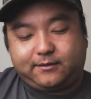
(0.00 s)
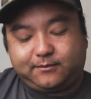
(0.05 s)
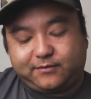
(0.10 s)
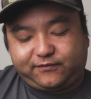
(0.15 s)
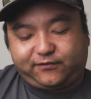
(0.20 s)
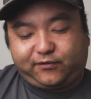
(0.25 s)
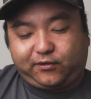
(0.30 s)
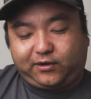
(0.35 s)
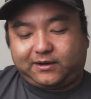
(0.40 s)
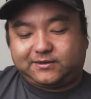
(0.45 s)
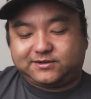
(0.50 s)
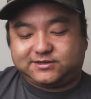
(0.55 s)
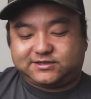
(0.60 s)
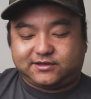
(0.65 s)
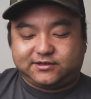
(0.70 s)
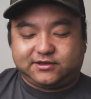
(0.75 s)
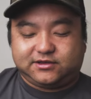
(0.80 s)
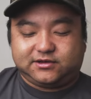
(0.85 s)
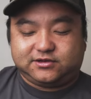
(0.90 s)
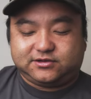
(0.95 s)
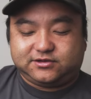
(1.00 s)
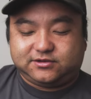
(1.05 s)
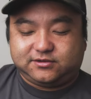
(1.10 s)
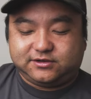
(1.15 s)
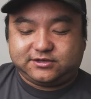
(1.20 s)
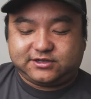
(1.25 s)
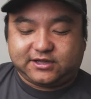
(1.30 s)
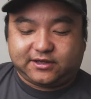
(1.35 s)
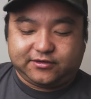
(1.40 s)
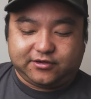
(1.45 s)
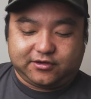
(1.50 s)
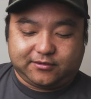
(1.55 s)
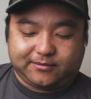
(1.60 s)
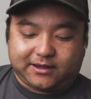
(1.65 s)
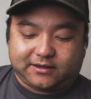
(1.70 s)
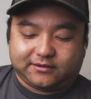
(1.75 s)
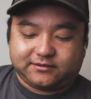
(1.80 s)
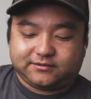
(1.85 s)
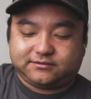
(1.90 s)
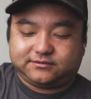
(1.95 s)
before I was telling you
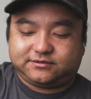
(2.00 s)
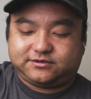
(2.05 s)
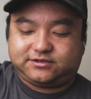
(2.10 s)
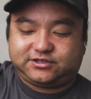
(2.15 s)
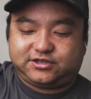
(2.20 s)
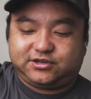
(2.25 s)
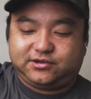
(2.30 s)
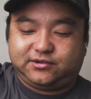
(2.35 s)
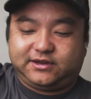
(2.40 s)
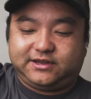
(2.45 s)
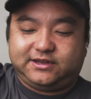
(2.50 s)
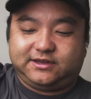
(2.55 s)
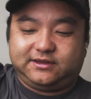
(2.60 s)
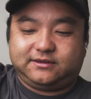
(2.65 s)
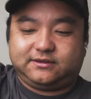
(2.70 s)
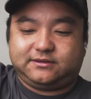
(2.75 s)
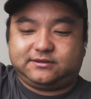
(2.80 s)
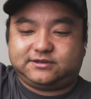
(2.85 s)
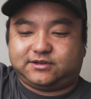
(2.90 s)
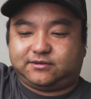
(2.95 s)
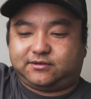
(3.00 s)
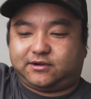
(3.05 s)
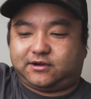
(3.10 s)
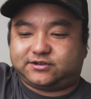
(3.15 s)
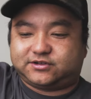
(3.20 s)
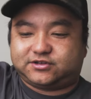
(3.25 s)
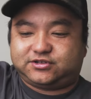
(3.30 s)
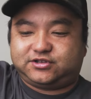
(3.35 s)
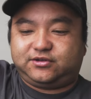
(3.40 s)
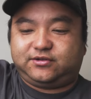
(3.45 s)
about 2D sonars.